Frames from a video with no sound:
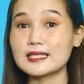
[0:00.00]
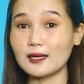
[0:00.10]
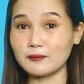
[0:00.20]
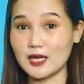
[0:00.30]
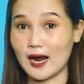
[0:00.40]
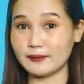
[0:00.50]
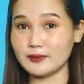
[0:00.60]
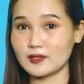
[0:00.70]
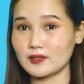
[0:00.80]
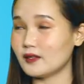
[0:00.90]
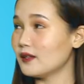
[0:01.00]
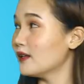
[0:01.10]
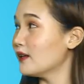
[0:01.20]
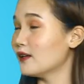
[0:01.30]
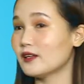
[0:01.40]
and sometimes
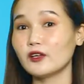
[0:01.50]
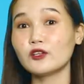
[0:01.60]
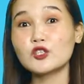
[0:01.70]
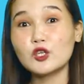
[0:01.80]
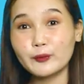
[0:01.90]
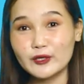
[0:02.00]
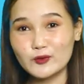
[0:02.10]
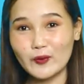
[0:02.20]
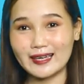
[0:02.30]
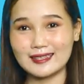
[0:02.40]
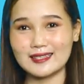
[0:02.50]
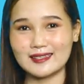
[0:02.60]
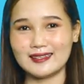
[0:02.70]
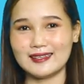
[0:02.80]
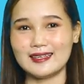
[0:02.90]
to
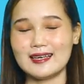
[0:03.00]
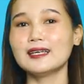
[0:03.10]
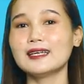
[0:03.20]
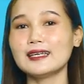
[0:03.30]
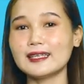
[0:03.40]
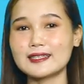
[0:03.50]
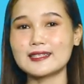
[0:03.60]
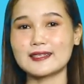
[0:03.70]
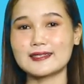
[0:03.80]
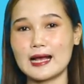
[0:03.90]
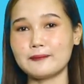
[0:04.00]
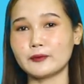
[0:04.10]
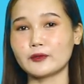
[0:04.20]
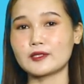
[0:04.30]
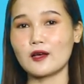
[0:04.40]
persuade. Its
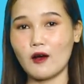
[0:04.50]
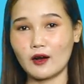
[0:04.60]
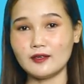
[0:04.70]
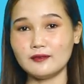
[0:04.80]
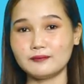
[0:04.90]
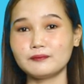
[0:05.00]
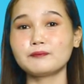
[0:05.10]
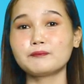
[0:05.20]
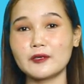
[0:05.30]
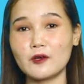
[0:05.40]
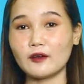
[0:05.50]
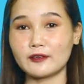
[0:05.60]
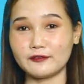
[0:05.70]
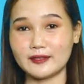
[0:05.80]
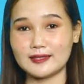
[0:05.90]
examples are
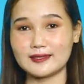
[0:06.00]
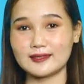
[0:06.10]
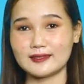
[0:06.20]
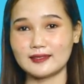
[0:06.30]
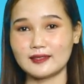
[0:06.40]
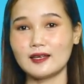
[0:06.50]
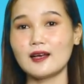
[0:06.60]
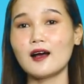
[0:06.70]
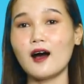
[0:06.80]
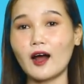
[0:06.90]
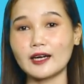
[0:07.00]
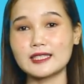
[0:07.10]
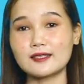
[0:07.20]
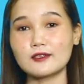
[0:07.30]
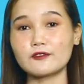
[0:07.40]
biographies,
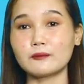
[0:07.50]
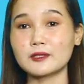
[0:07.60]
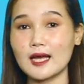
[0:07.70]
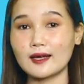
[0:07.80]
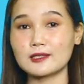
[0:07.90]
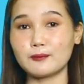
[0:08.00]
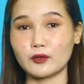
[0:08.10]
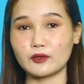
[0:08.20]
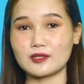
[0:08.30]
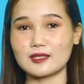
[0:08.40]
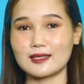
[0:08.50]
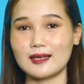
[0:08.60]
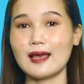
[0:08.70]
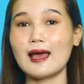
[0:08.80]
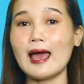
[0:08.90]
articles from textbooks,
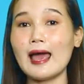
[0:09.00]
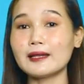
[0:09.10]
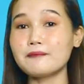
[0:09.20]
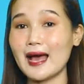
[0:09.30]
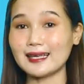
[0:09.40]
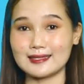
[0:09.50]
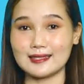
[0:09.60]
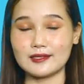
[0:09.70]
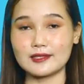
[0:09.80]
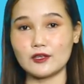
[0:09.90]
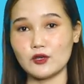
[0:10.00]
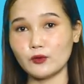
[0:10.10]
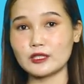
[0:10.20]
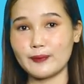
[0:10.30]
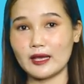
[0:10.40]
and magazines and
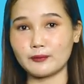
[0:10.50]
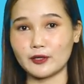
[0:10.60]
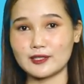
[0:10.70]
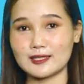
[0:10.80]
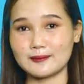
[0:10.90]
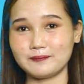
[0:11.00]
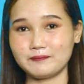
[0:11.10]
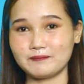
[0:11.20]
newspapers.